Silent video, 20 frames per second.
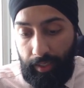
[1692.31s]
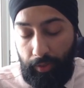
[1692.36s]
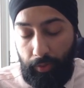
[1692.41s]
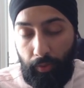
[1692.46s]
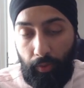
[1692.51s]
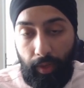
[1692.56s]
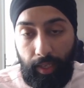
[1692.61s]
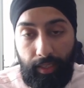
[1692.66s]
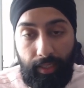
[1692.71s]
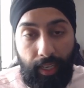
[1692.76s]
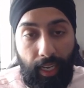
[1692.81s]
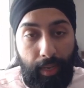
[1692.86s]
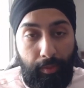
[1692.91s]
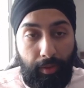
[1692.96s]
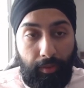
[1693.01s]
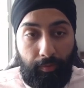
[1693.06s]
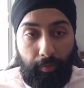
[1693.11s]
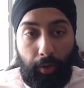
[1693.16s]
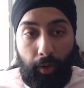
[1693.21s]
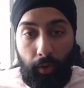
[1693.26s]
What type
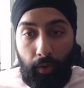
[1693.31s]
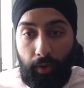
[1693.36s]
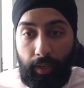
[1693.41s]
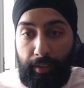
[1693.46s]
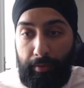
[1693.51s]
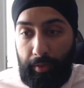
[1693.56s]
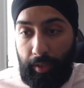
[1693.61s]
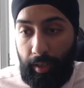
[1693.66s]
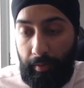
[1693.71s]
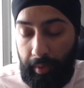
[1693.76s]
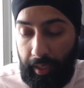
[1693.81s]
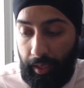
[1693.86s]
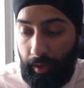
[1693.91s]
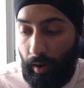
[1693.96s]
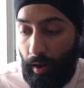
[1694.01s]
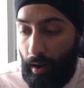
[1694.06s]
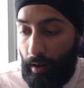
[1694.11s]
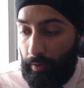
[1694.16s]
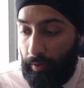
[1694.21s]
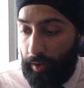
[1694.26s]
of programs are being
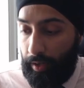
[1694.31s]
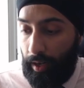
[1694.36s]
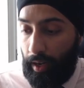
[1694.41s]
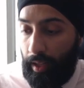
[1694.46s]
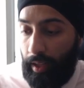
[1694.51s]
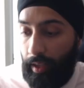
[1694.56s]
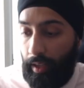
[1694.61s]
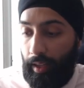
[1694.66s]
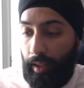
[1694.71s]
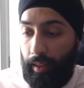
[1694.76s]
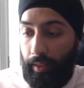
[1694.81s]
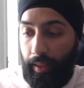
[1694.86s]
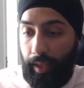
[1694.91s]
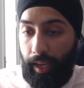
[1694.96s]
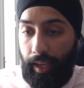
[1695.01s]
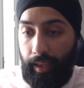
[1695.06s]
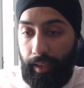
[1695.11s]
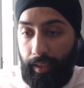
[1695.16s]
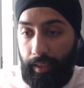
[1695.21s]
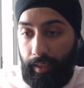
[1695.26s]
offered
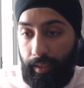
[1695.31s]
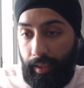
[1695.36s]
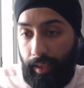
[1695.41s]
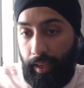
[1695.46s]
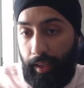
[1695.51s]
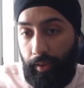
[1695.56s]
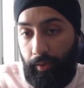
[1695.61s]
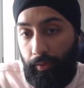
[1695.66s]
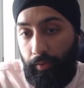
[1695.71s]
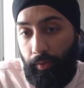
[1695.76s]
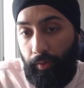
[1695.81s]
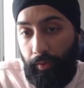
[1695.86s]
that can